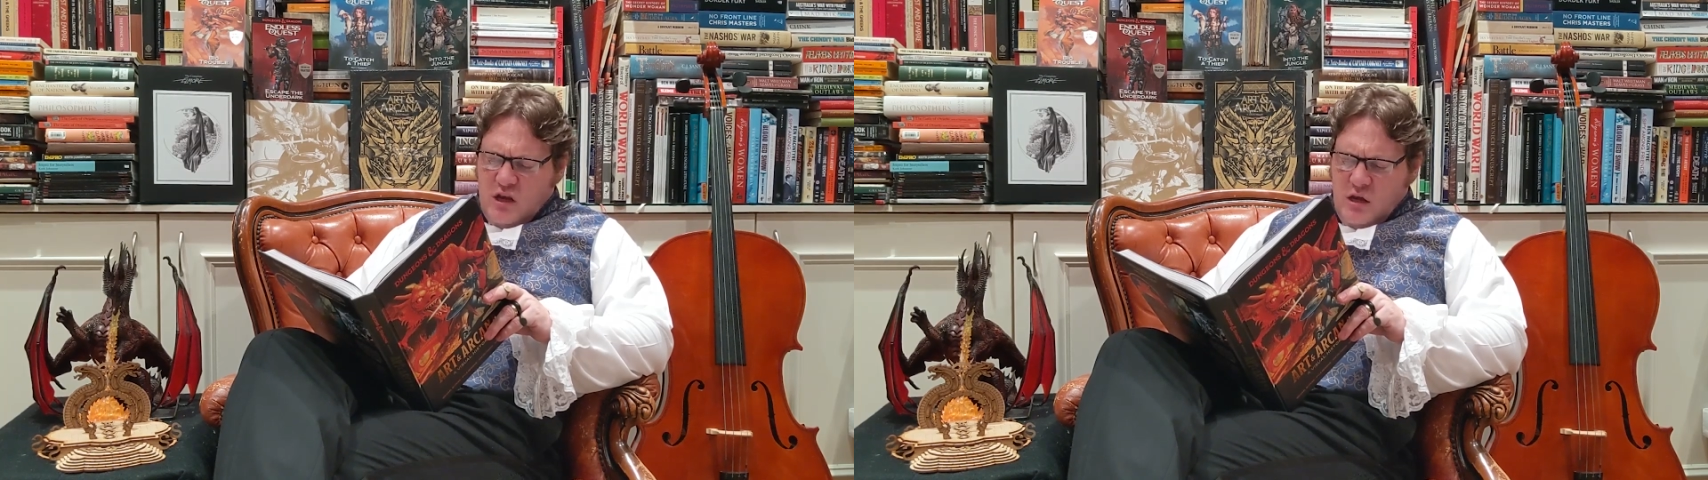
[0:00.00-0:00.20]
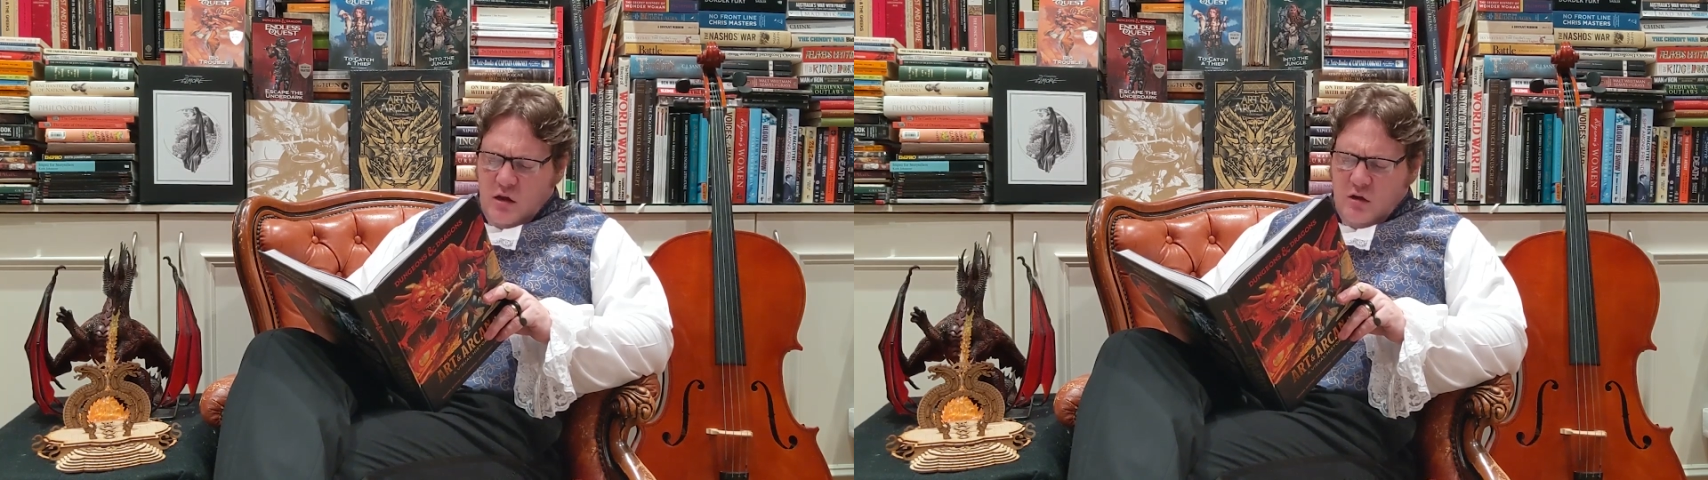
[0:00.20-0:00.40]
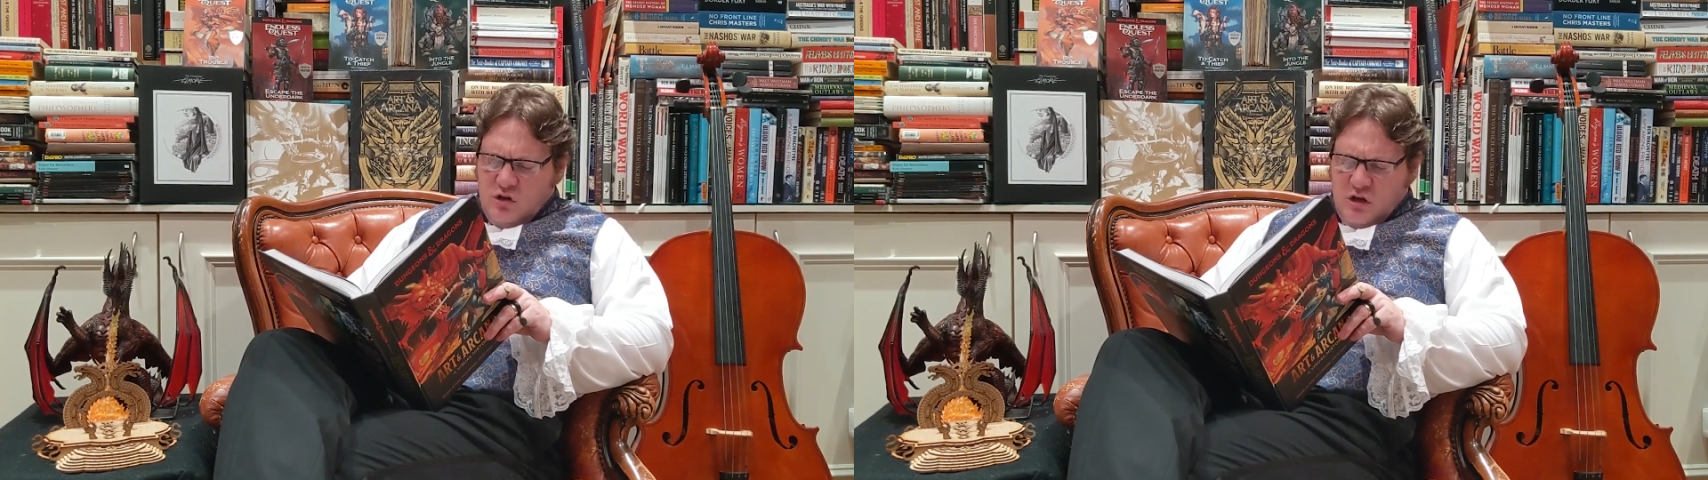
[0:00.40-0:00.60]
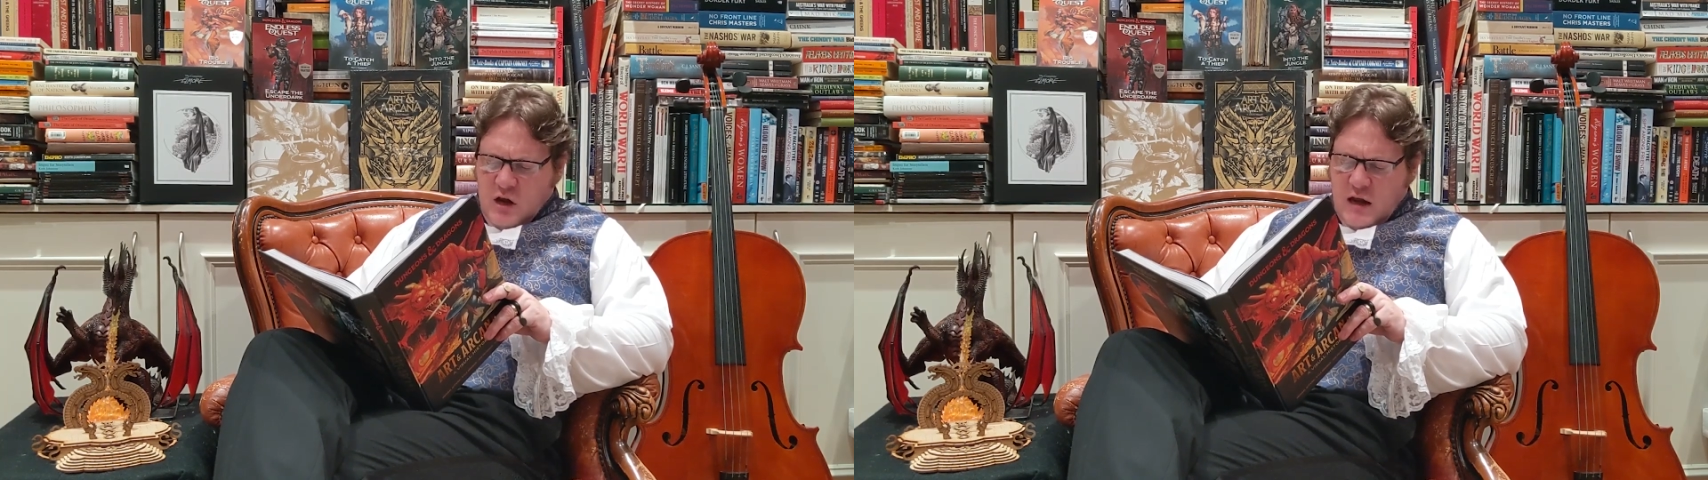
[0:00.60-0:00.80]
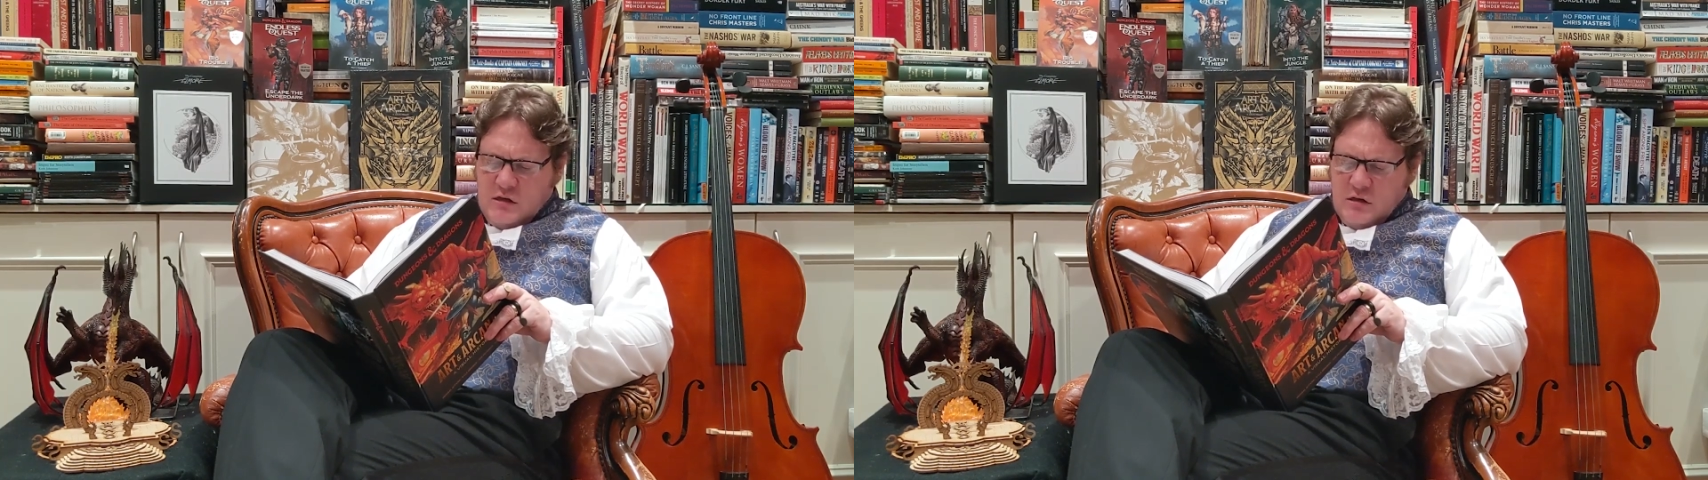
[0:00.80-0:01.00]
here
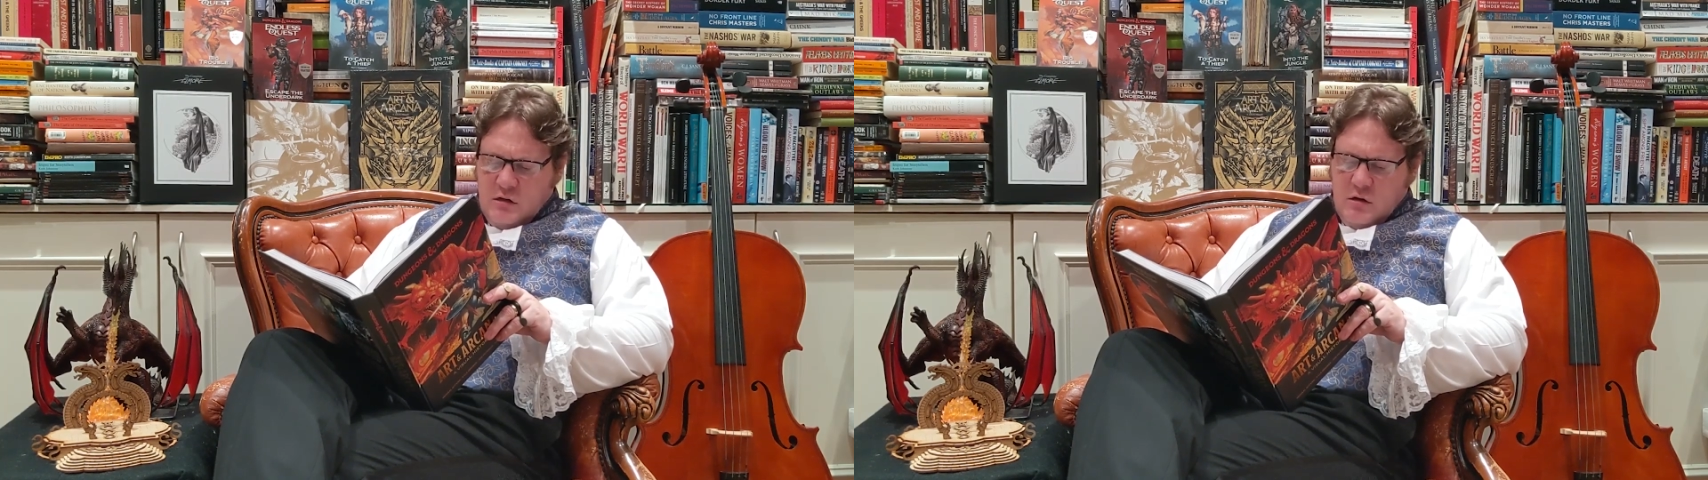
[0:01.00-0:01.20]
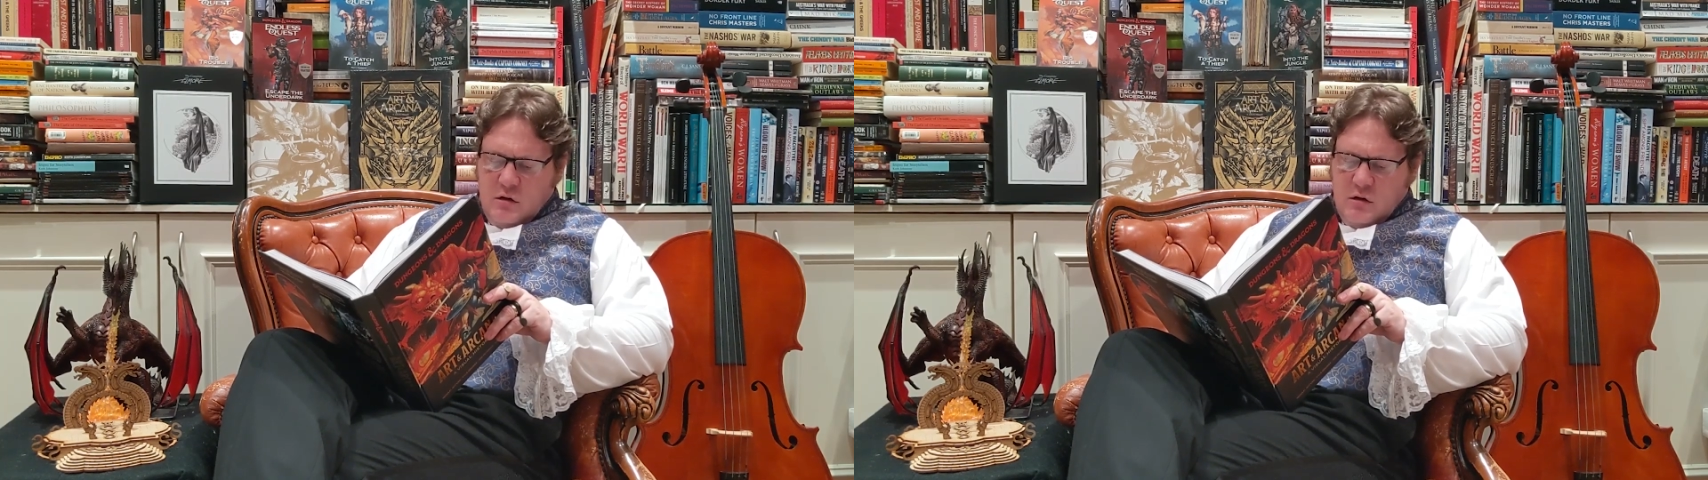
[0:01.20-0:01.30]
tonight?"